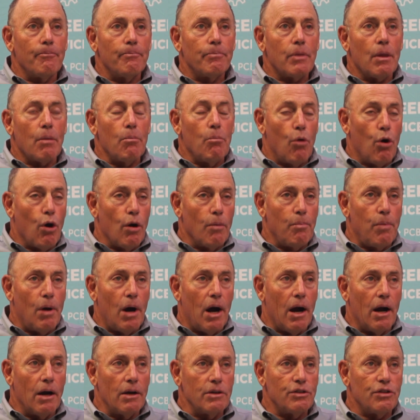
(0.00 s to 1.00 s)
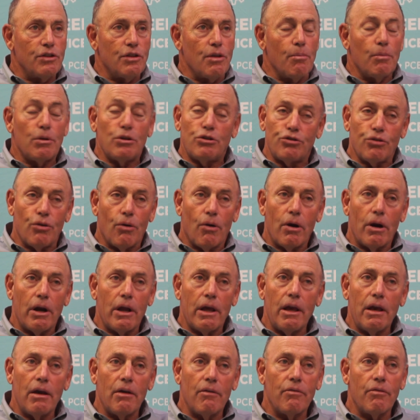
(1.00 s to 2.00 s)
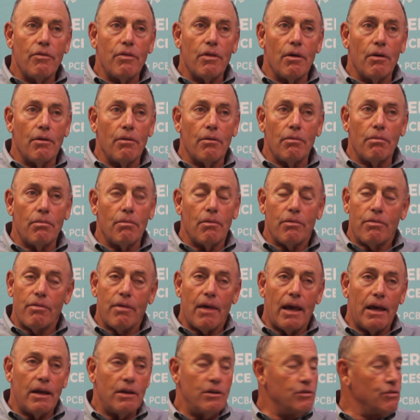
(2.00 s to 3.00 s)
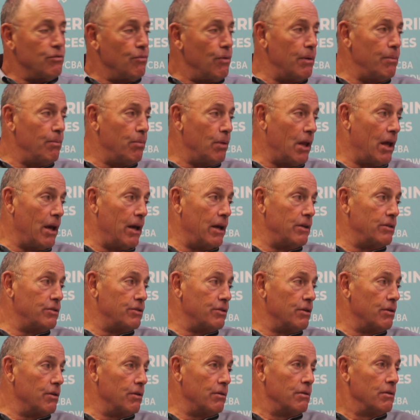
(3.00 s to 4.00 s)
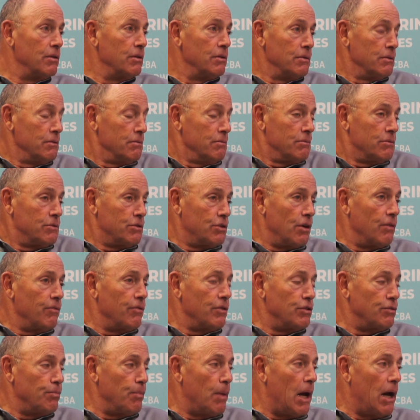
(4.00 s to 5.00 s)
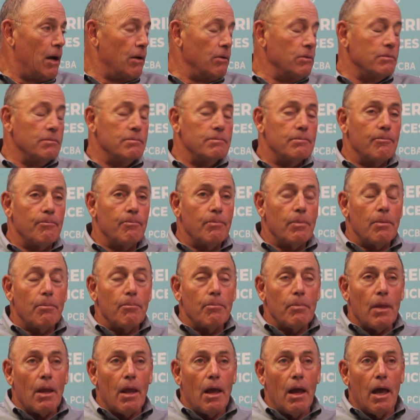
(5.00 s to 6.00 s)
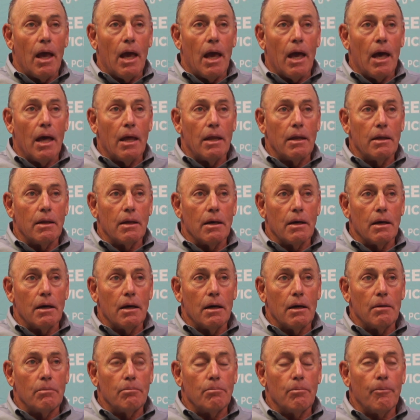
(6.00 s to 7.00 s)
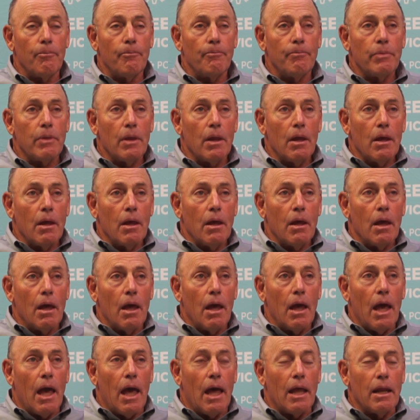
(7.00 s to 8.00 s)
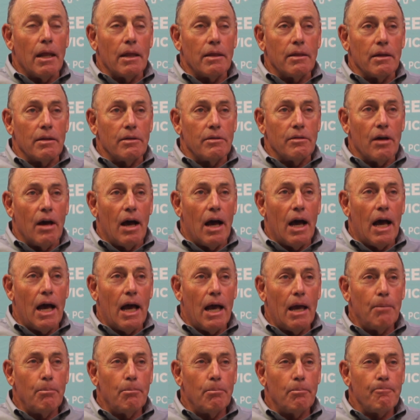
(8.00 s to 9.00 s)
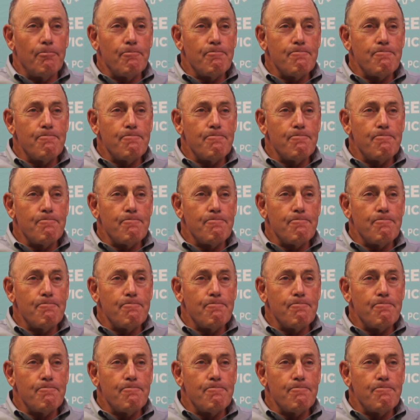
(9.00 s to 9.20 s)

more parts. The majority of the things we place are surface mount, and at the time